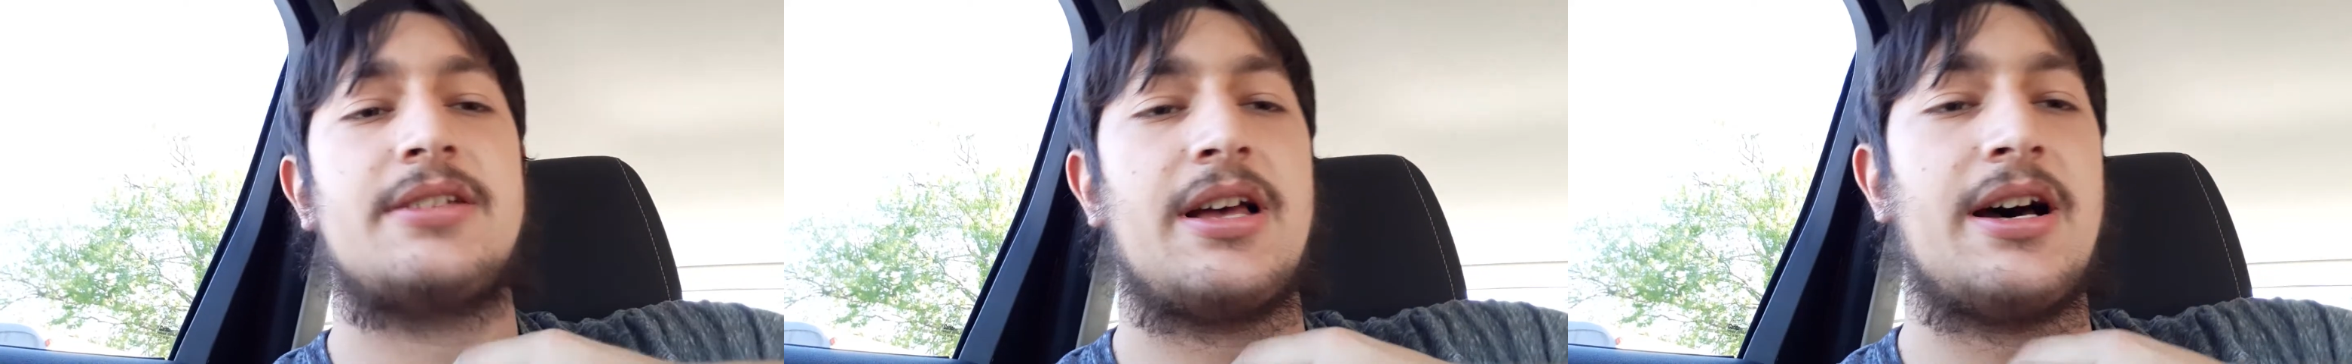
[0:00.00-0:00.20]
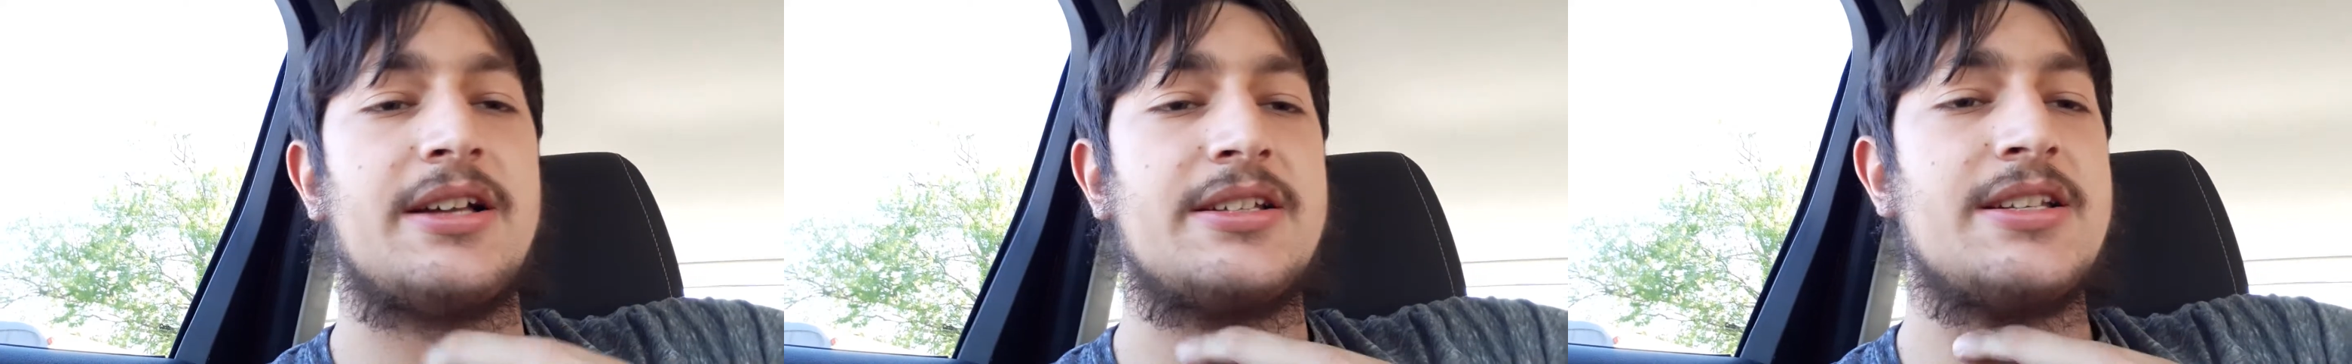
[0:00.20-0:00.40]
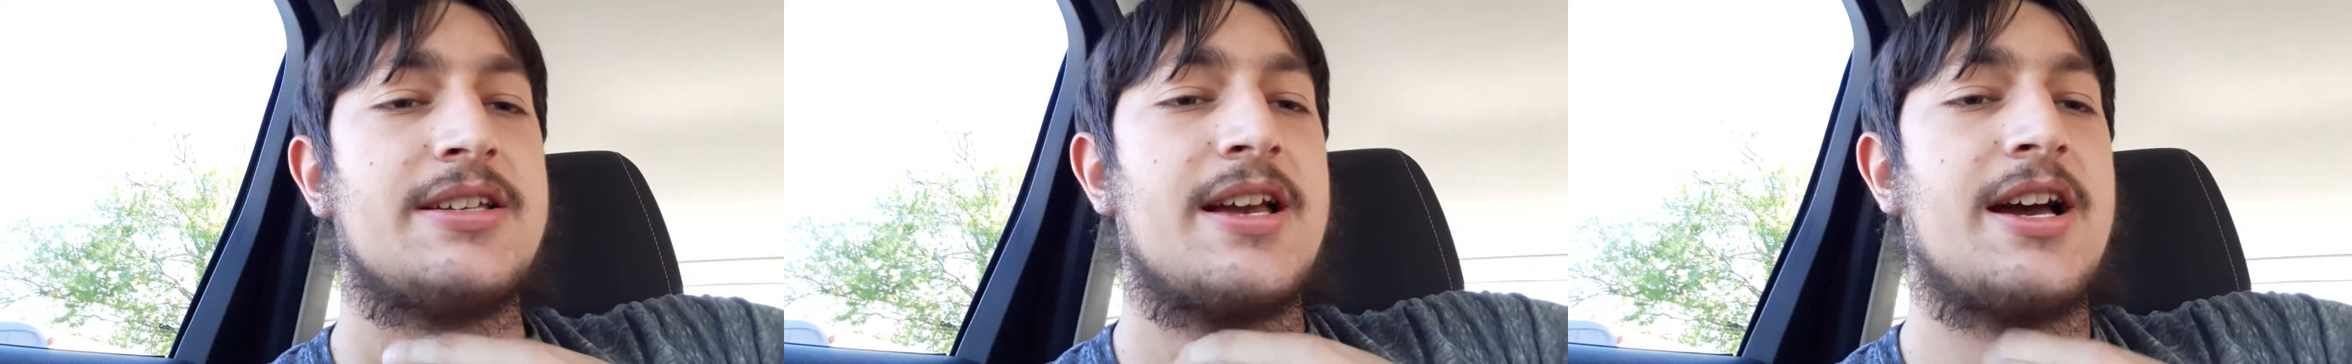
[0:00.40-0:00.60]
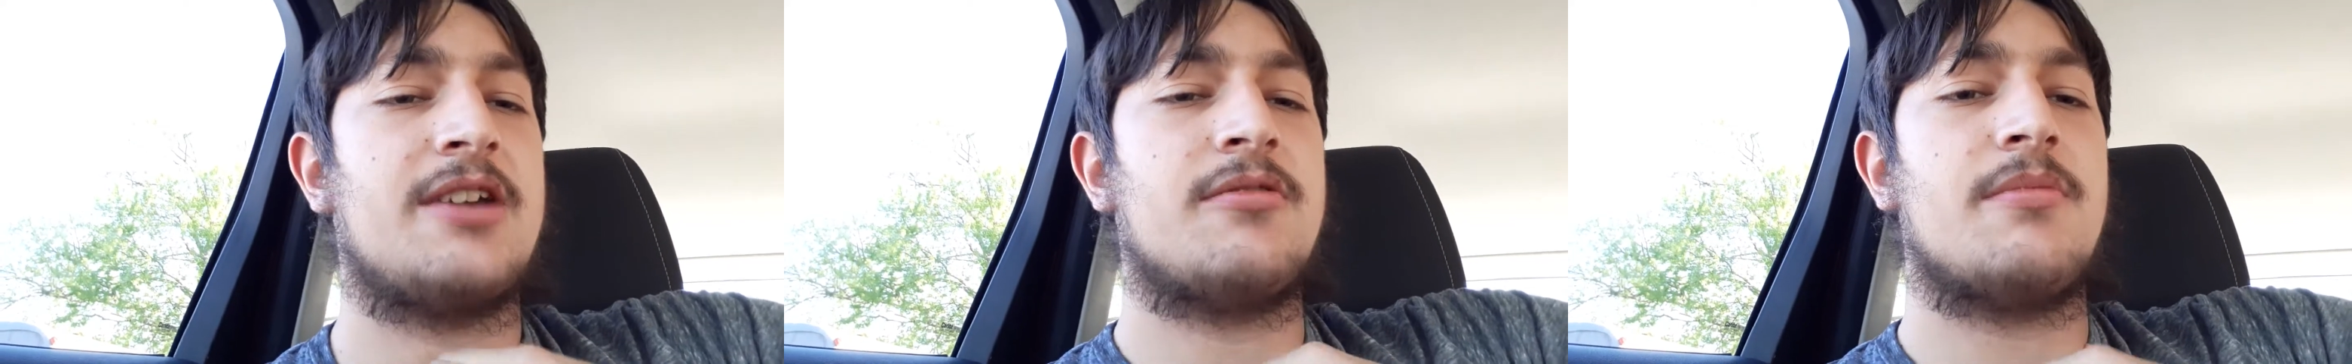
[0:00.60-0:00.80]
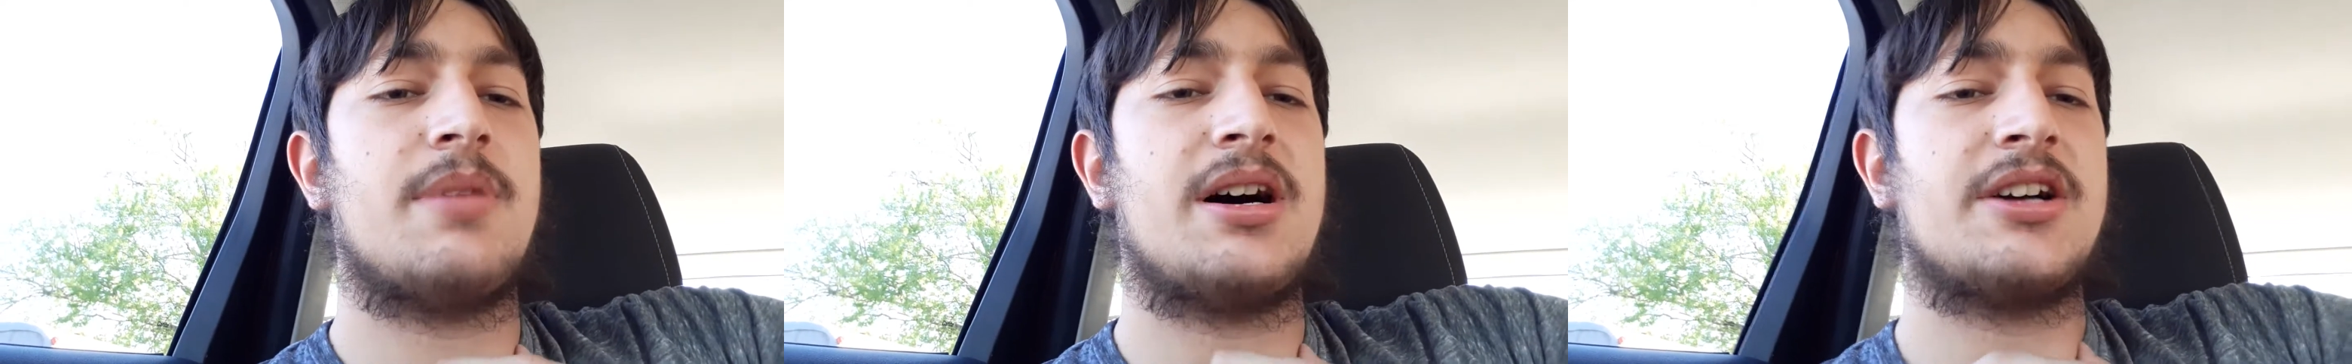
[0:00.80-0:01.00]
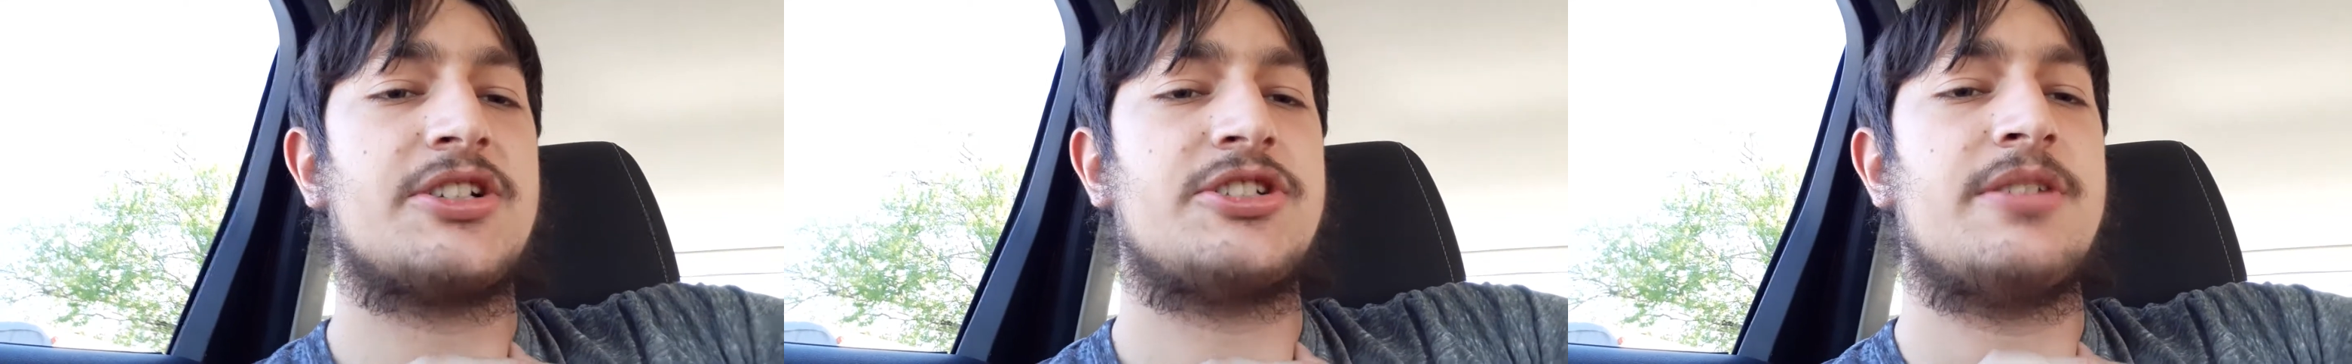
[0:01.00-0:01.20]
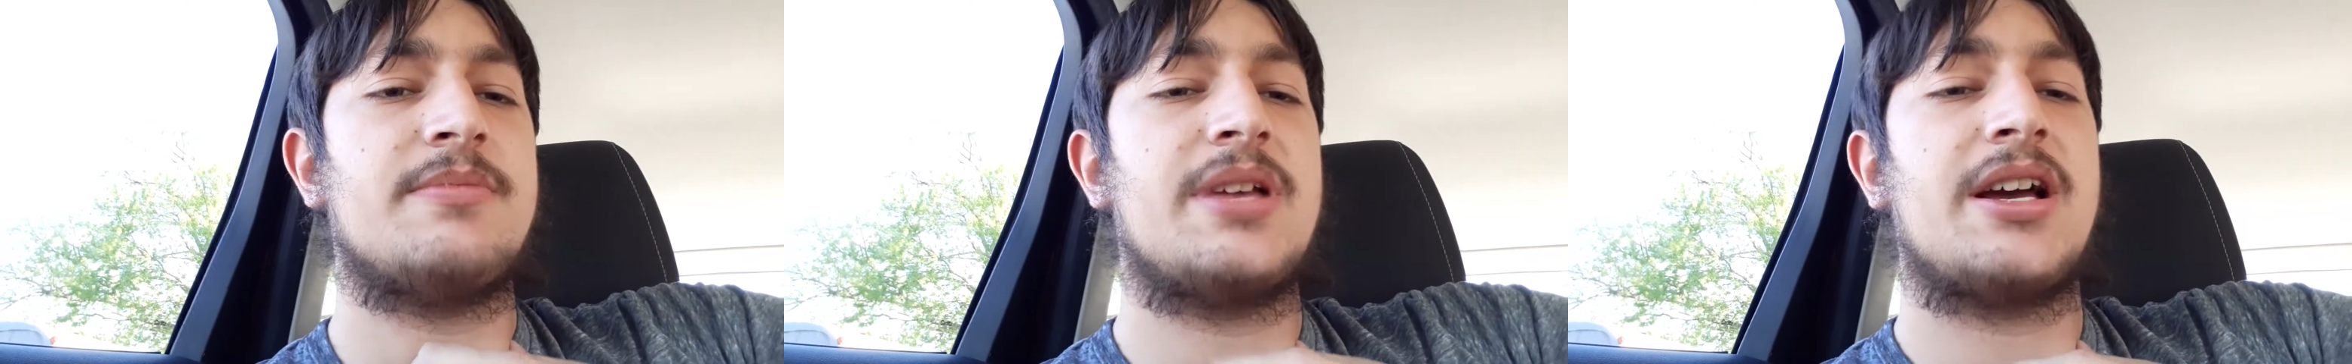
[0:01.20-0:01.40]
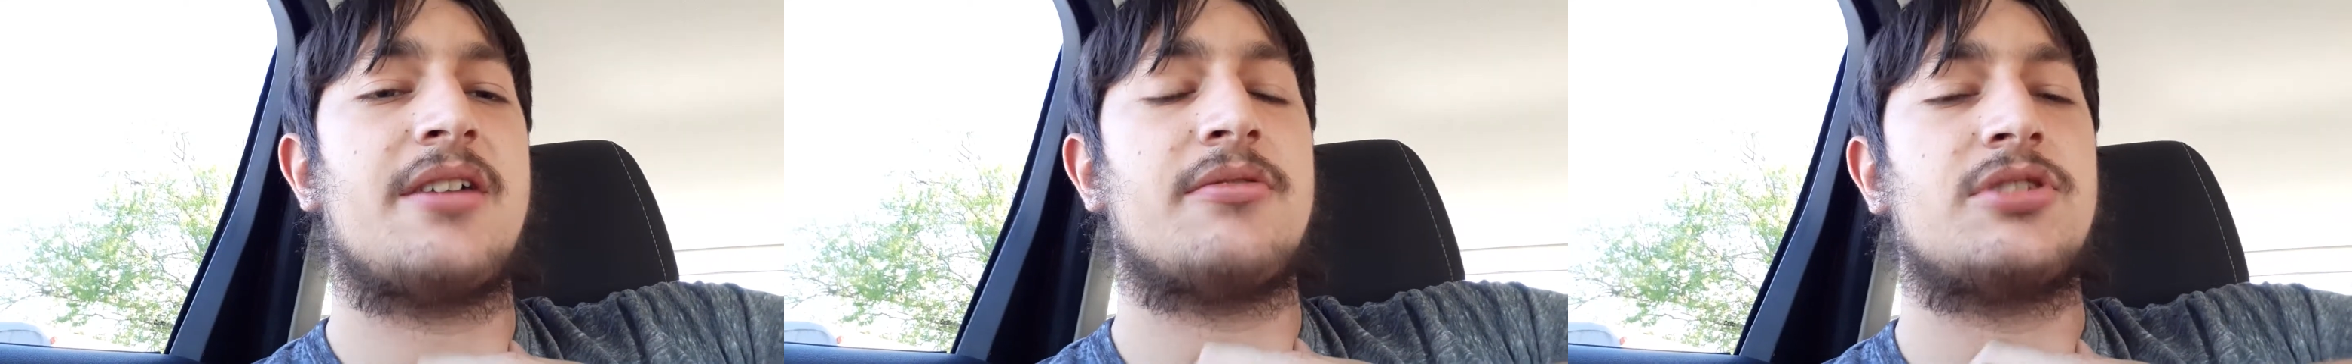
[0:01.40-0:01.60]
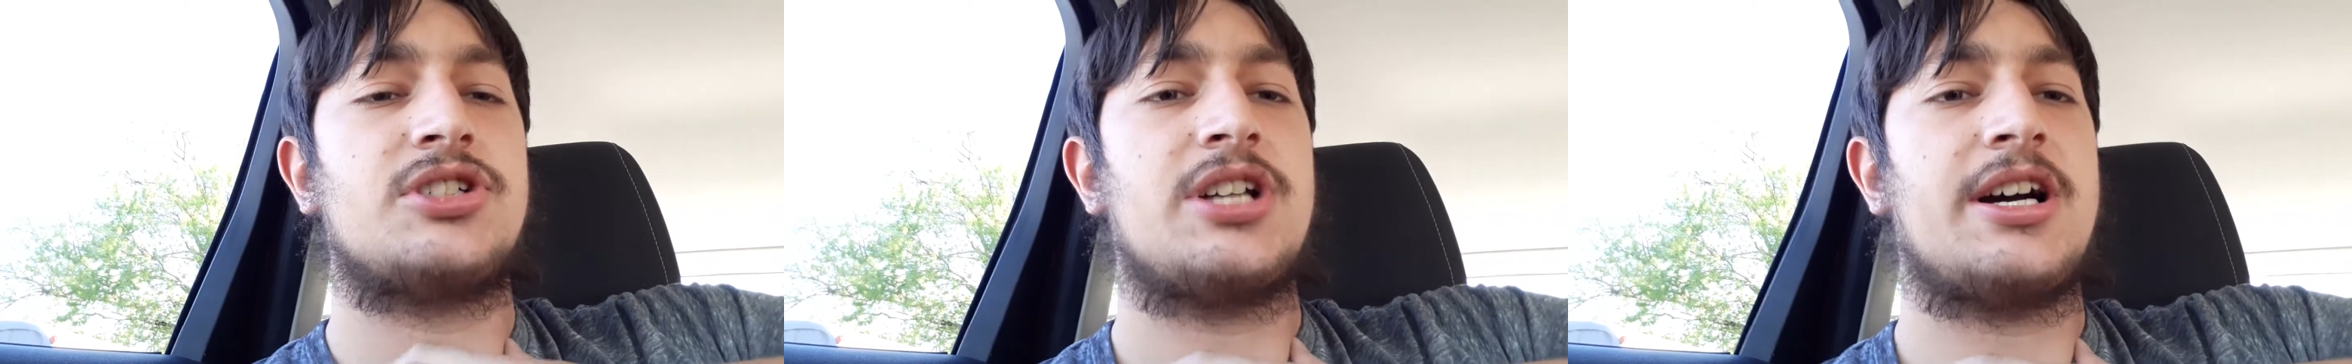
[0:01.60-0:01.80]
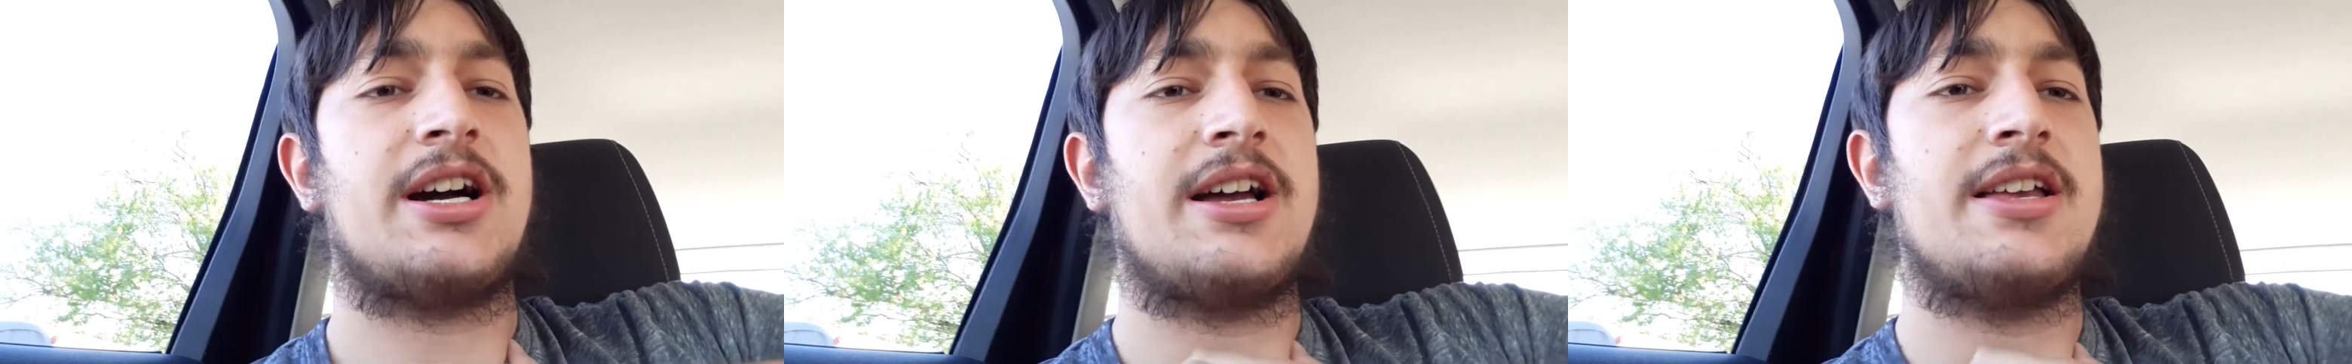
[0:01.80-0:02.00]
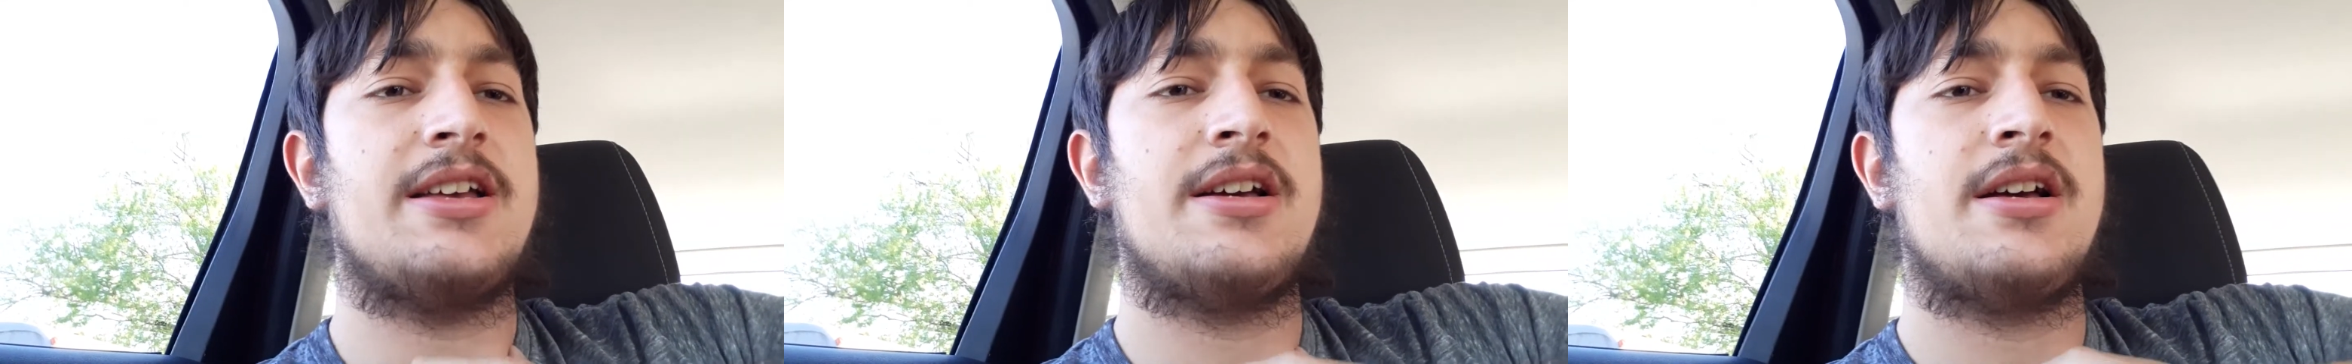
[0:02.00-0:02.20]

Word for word: unto Yahweh Bahashim Yahweh Shai,